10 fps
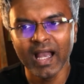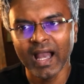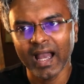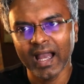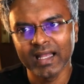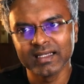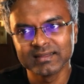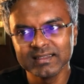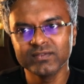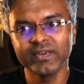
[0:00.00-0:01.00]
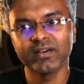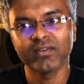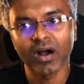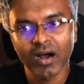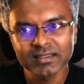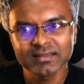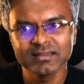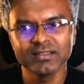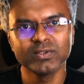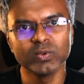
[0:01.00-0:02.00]
and since we have asked
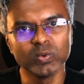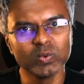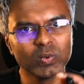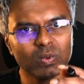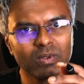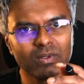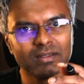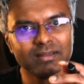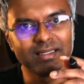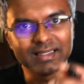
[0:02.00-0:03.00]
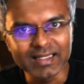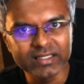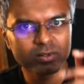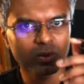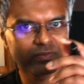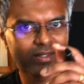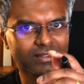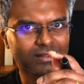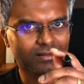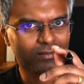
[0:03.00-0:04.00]
it to do the deletion of
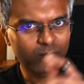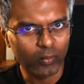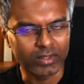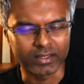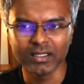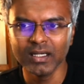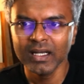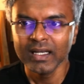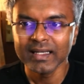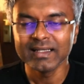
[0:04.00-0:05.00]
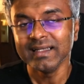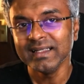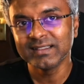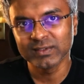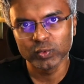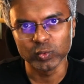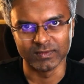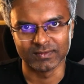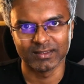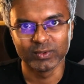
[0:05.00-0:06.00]
that folder, it needs
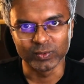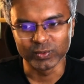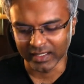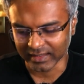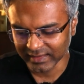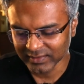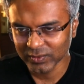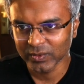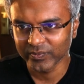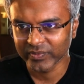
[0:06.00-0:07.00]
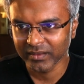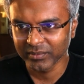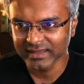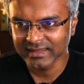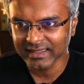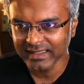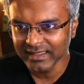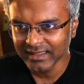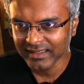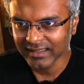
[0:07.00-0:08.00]
tools to do that, right? So
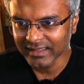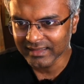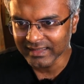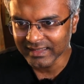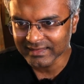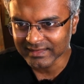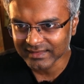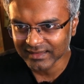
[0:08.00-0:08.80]
basically it needs